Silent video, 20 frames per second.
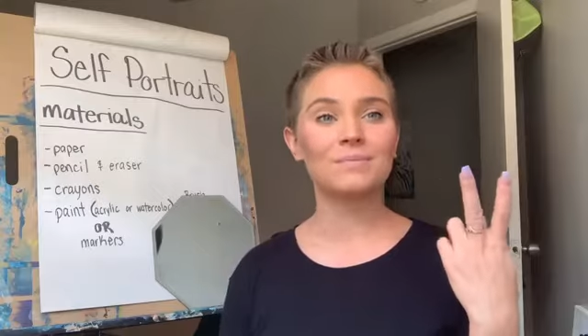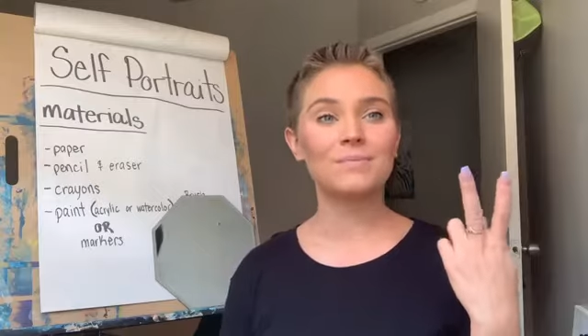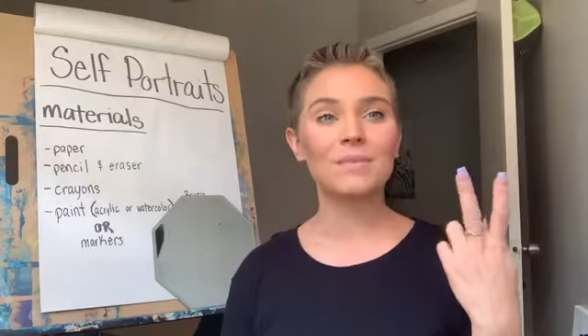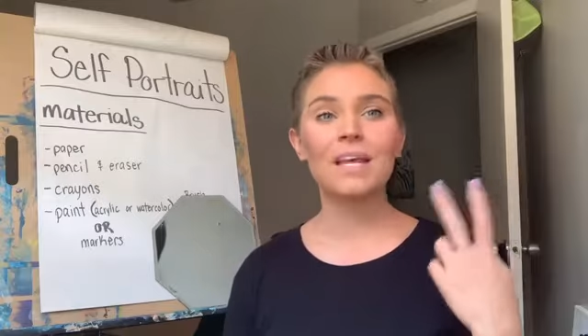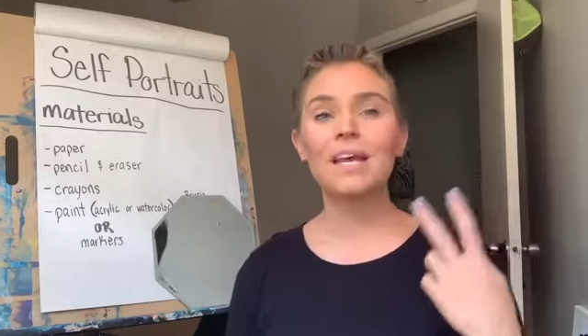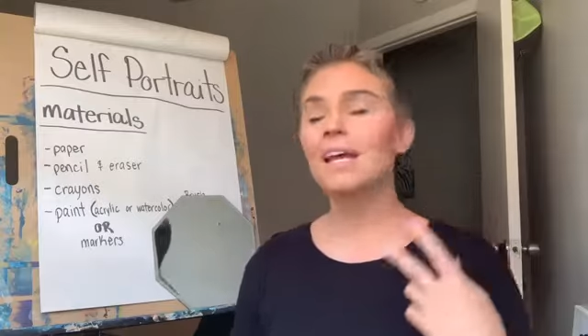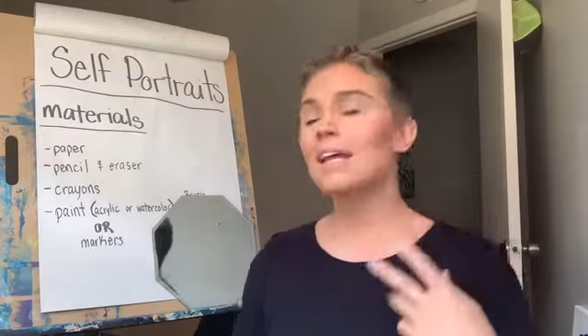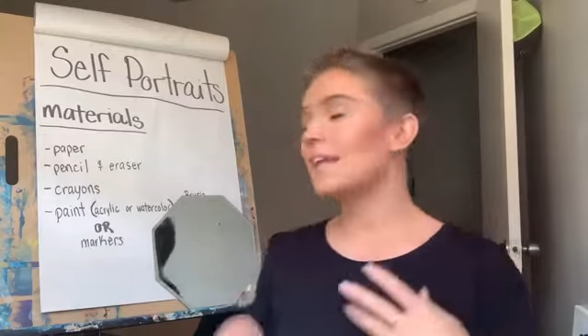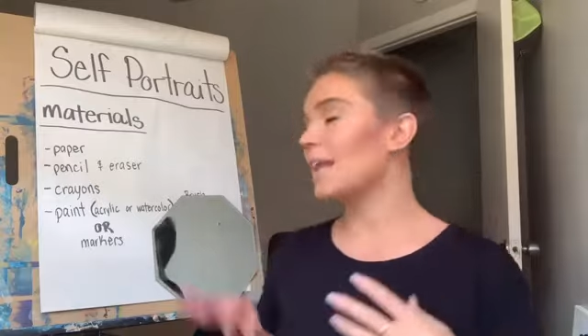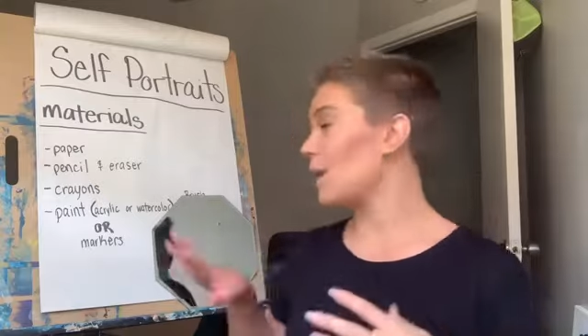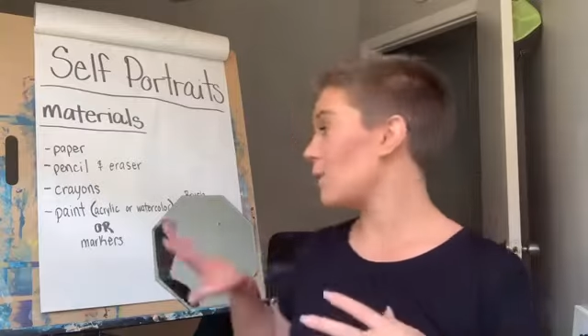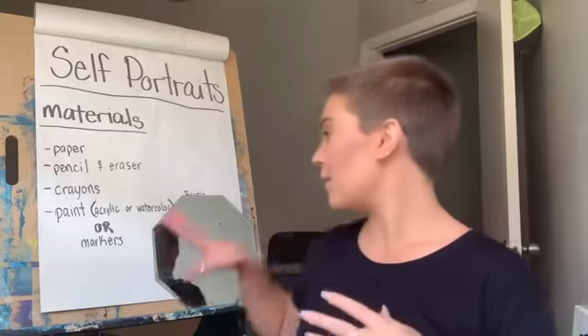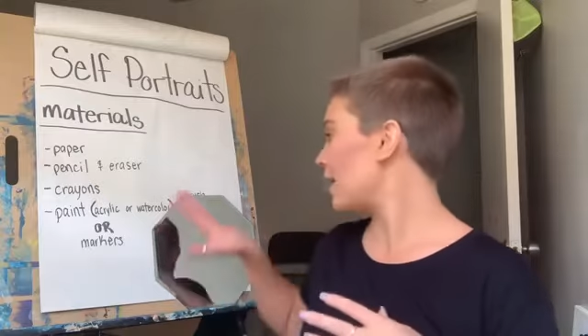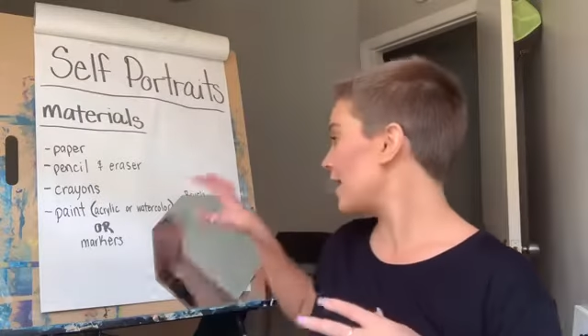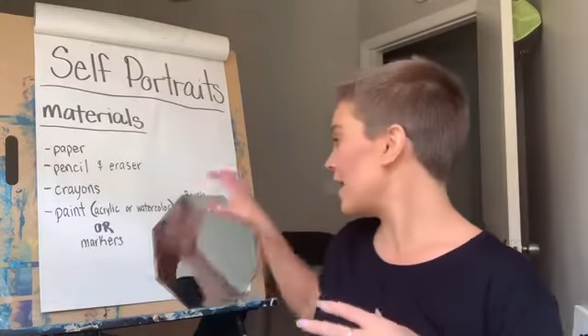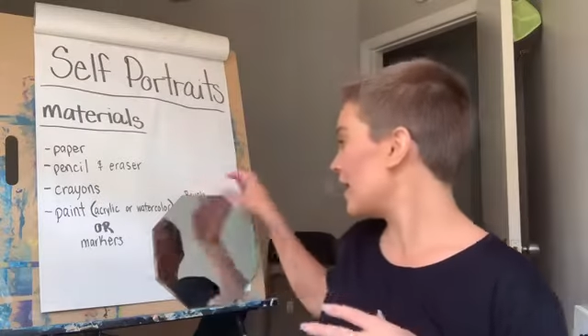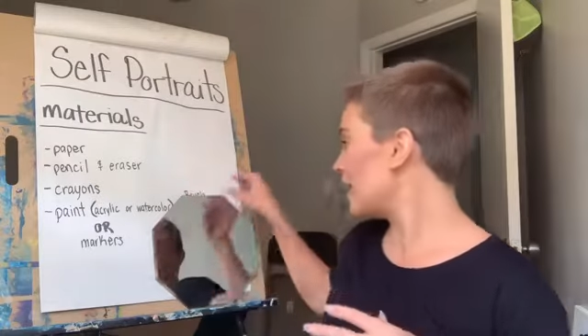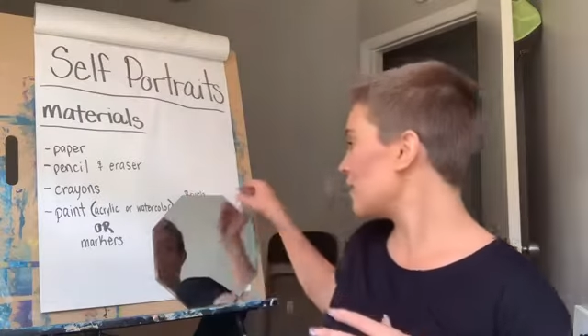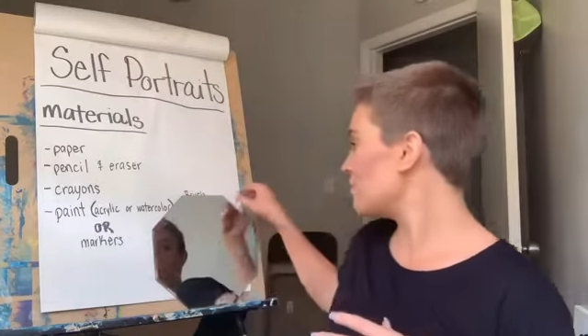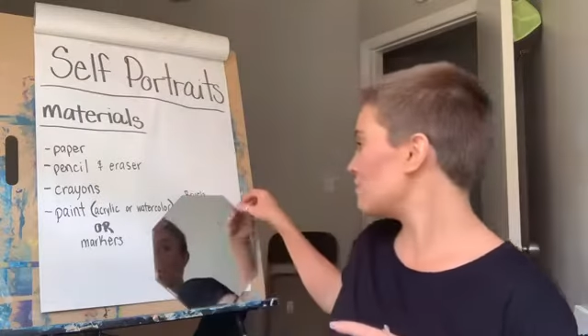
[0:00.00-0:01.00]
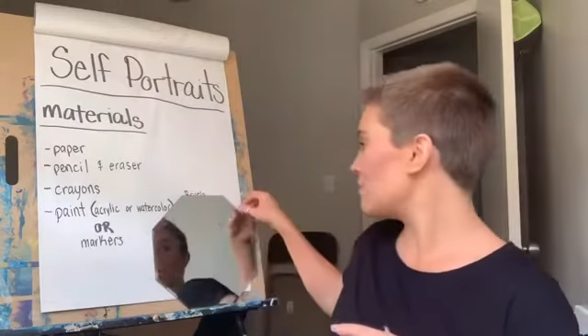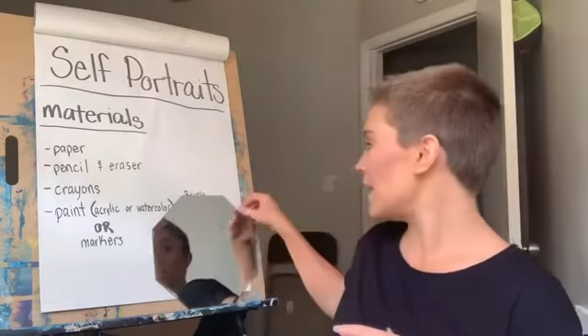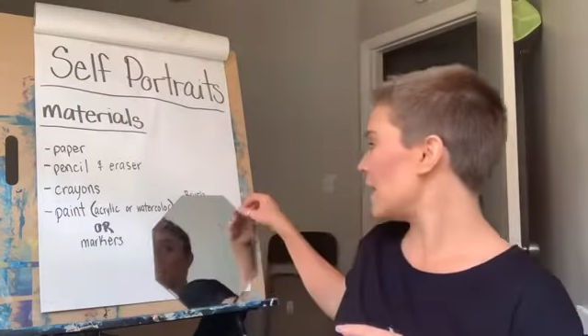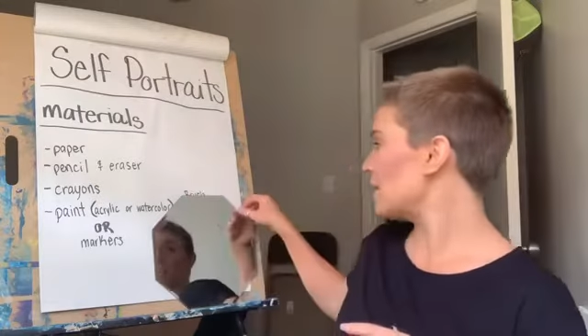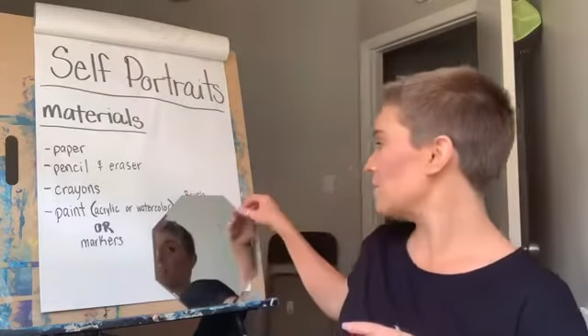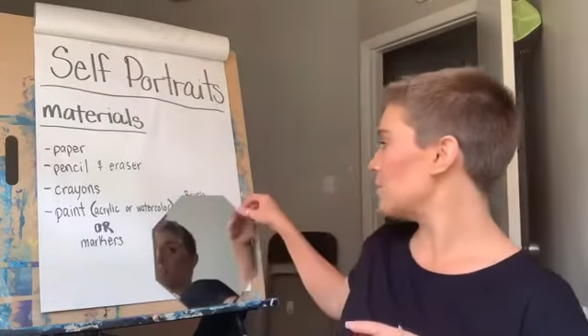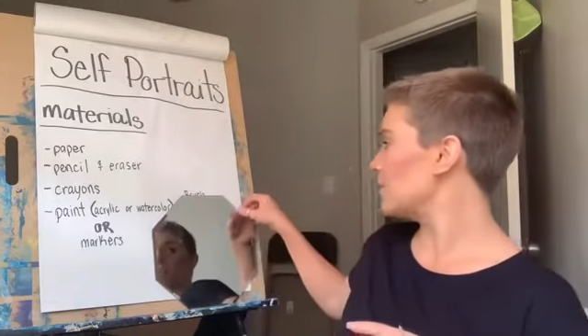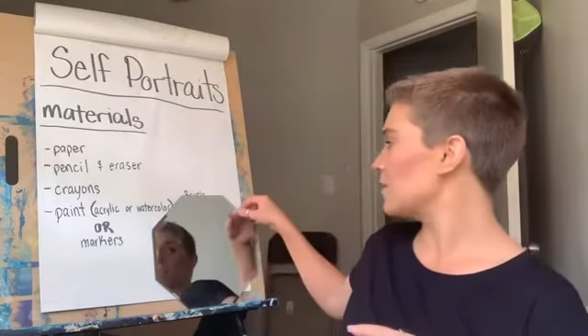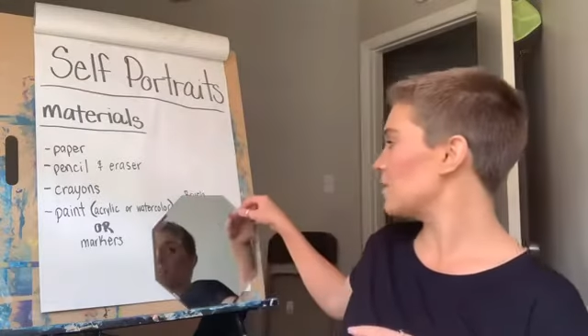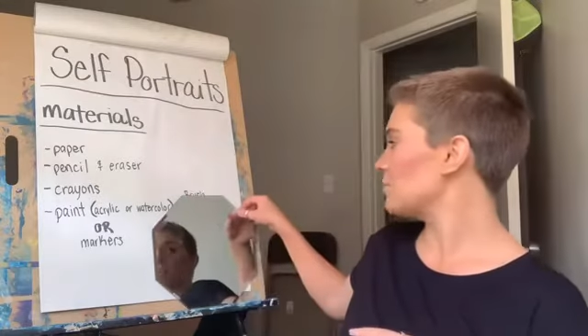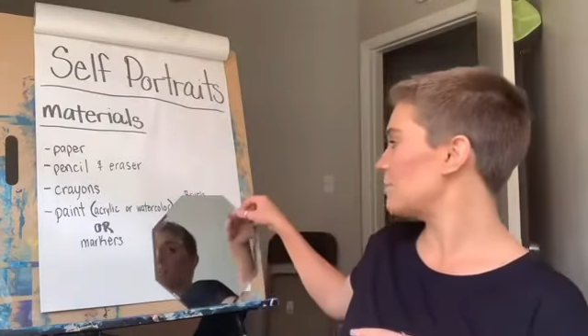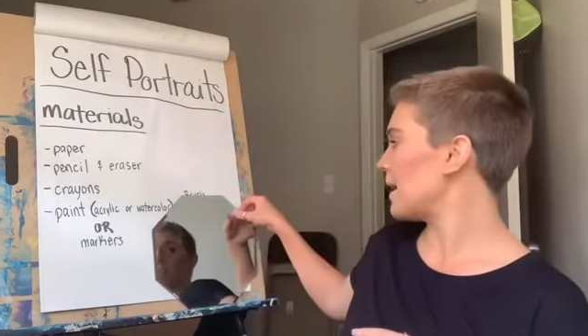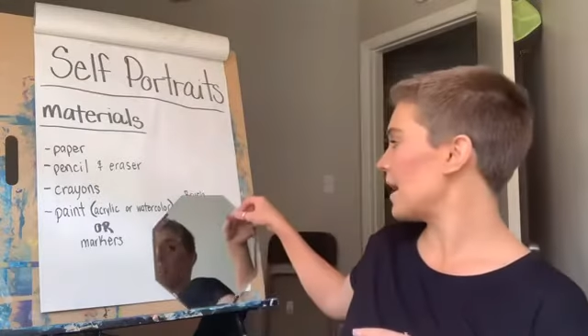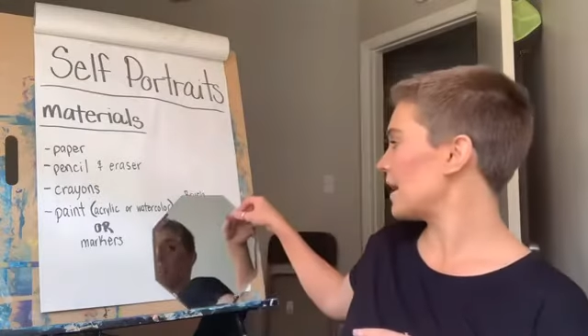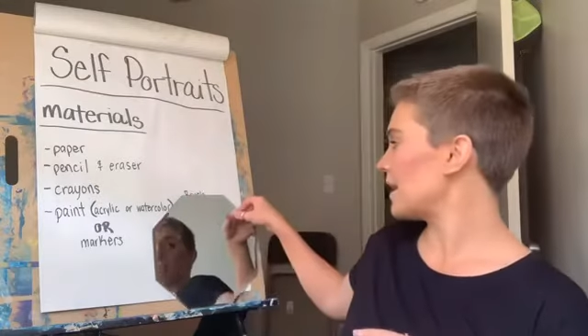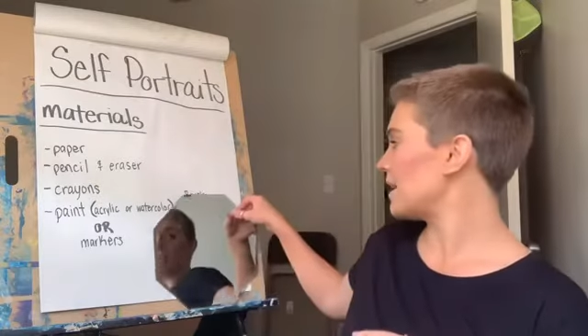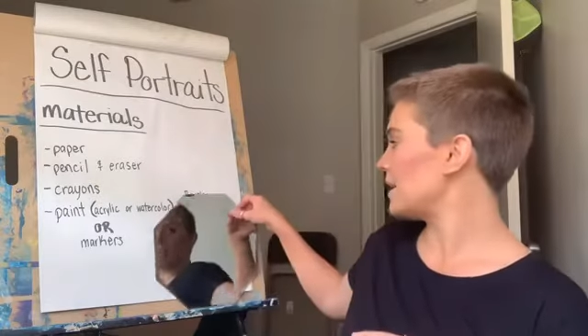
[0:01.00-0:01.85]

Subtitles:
Now I have my mirror back